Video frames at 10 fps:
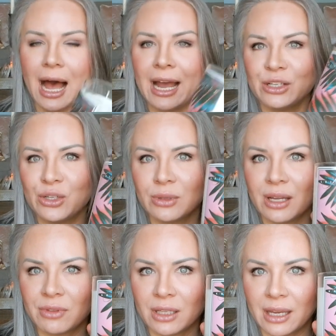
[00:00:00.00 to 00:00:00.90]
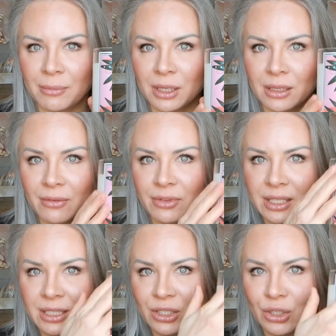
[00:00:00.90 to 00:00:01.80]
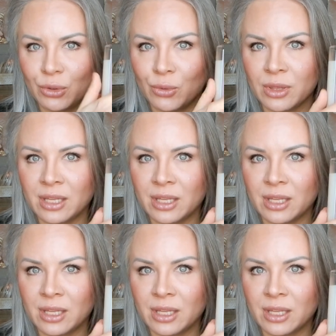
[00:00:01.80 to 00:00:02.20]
I do love the label of this too.